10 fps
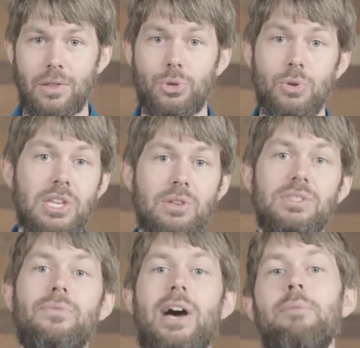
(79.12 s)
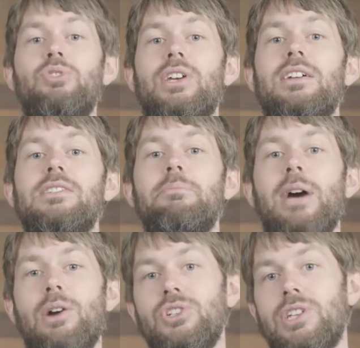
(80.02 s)
Through the use of objects,
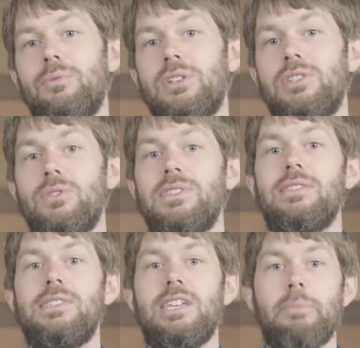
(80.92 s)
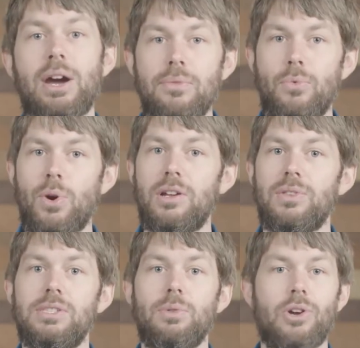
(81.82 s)
PowerShell reduces the amount of work
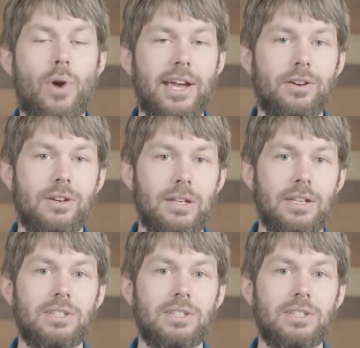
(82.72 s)
that's required